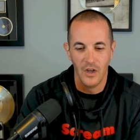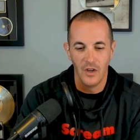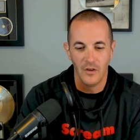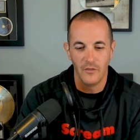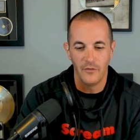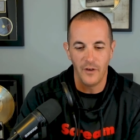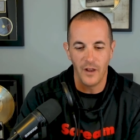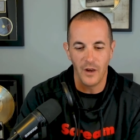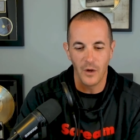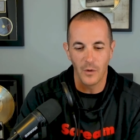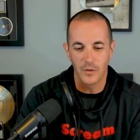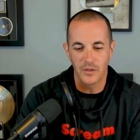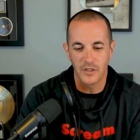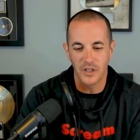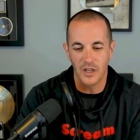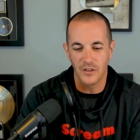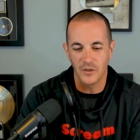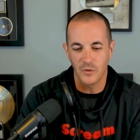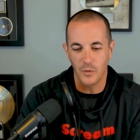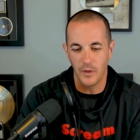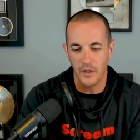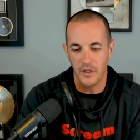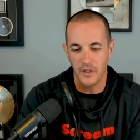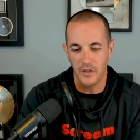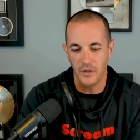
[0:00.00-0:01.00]
Follow us on
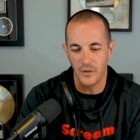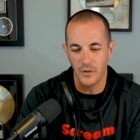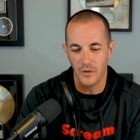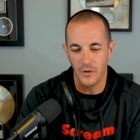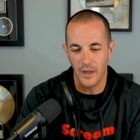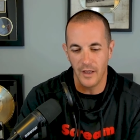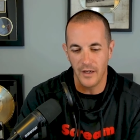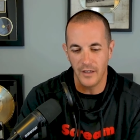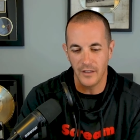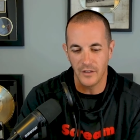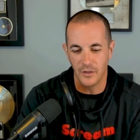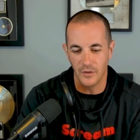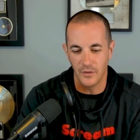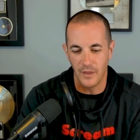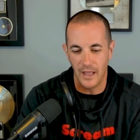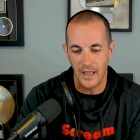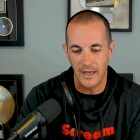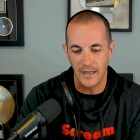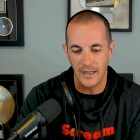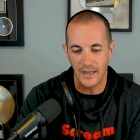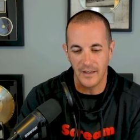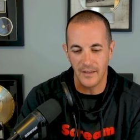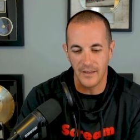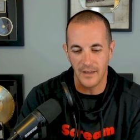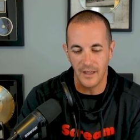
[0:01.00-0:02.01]
Twitter. You know how to do that.
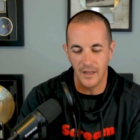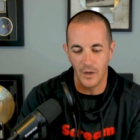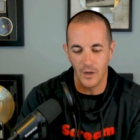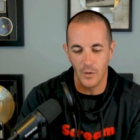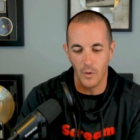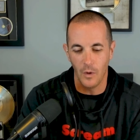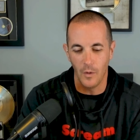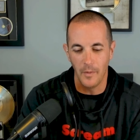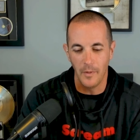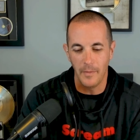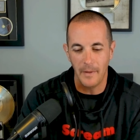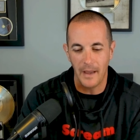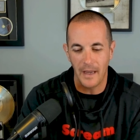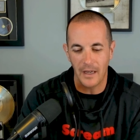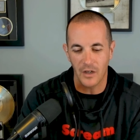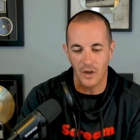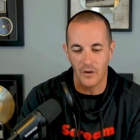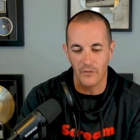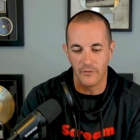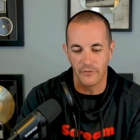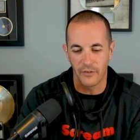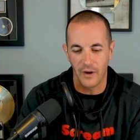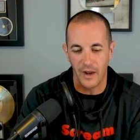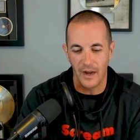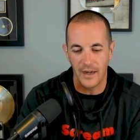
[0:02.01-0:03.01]
And then uh, we'll be back on
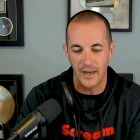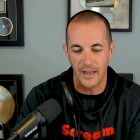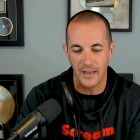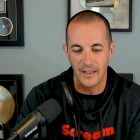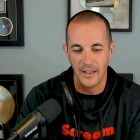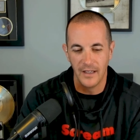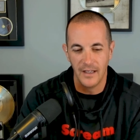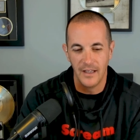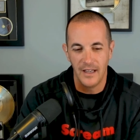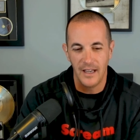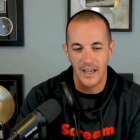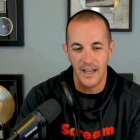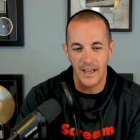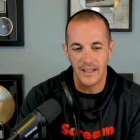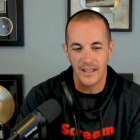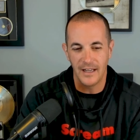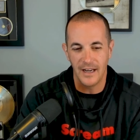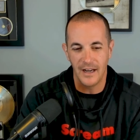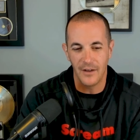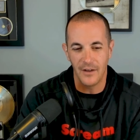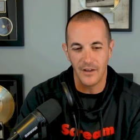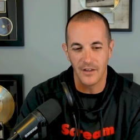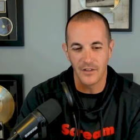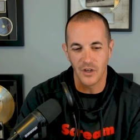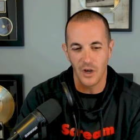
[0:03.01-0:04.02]
Friday hanging
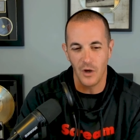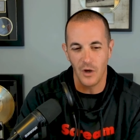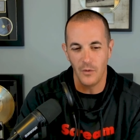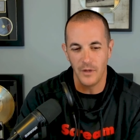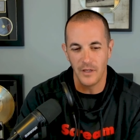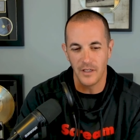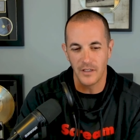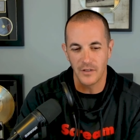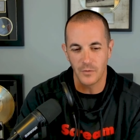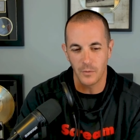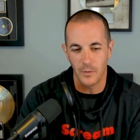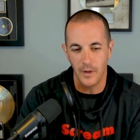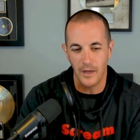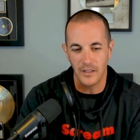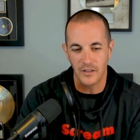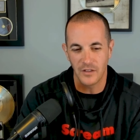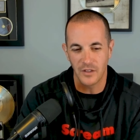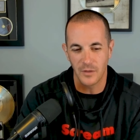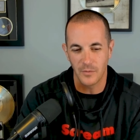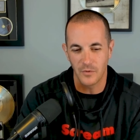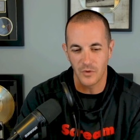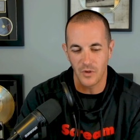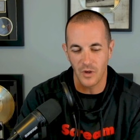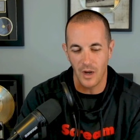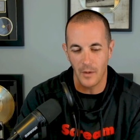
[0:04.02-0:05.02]
out. As always, rate,
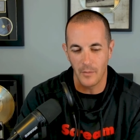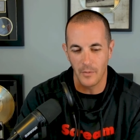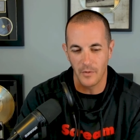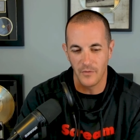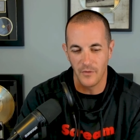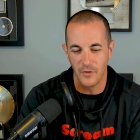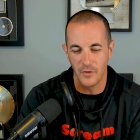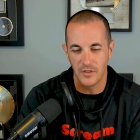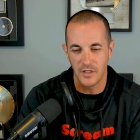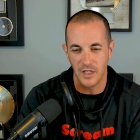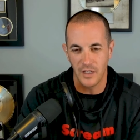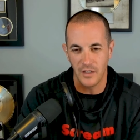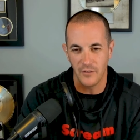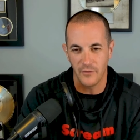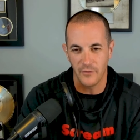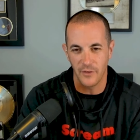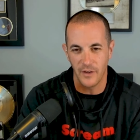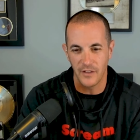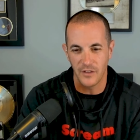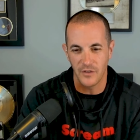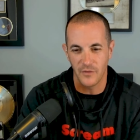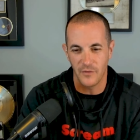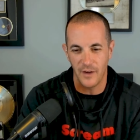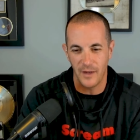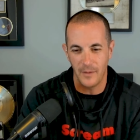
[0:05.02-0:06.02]
subscribe, review, tell your
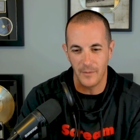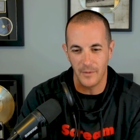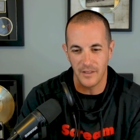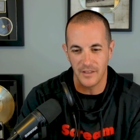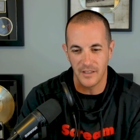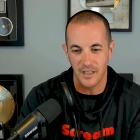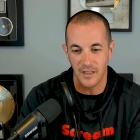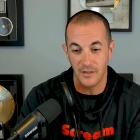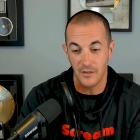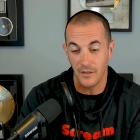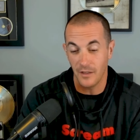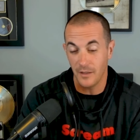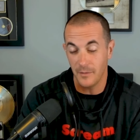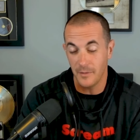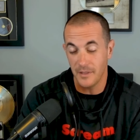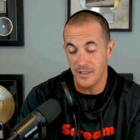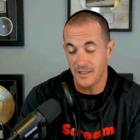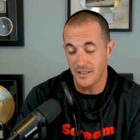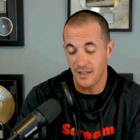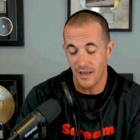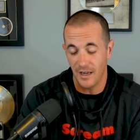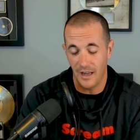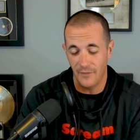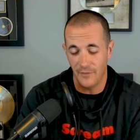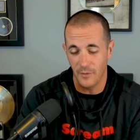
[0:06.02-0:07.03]
friends, your family, tell your enemies,
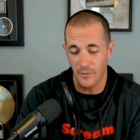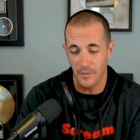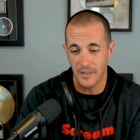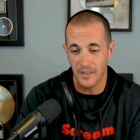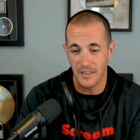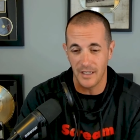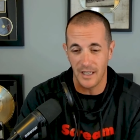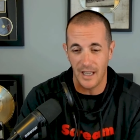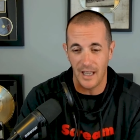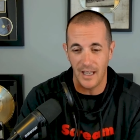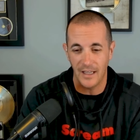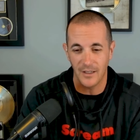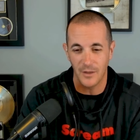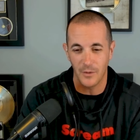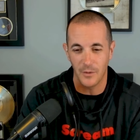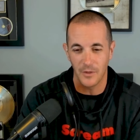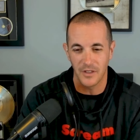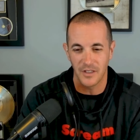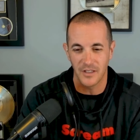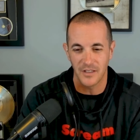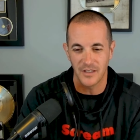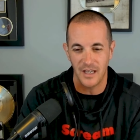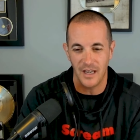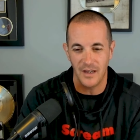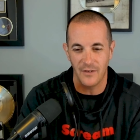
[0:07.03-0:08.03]
tell everybody to hang out with
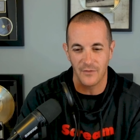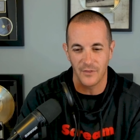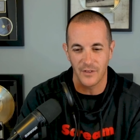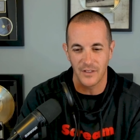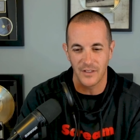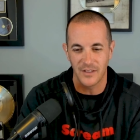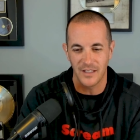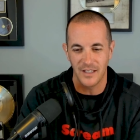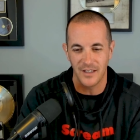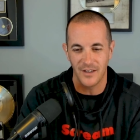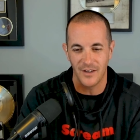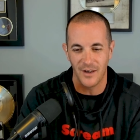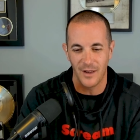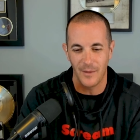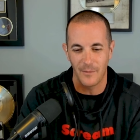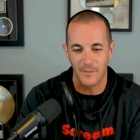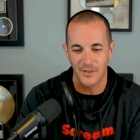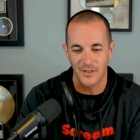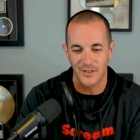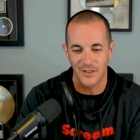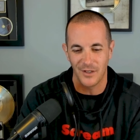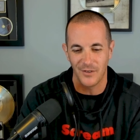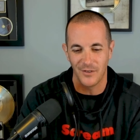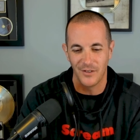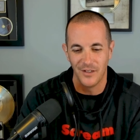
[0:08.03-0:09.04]
us every single
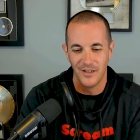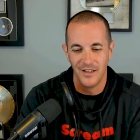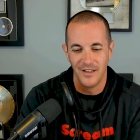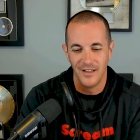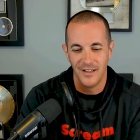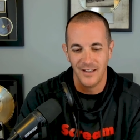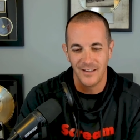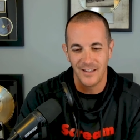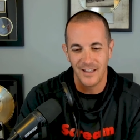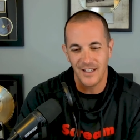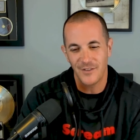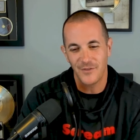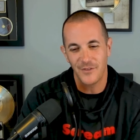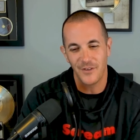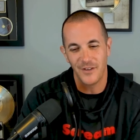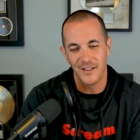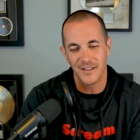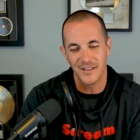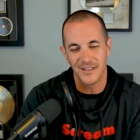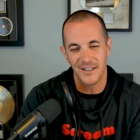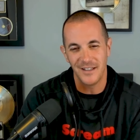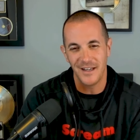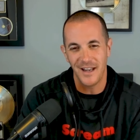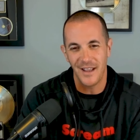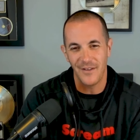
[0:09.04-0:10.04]
episode. Thanks for
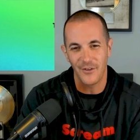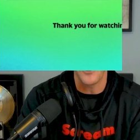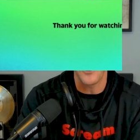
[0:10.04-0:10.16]
listening. Have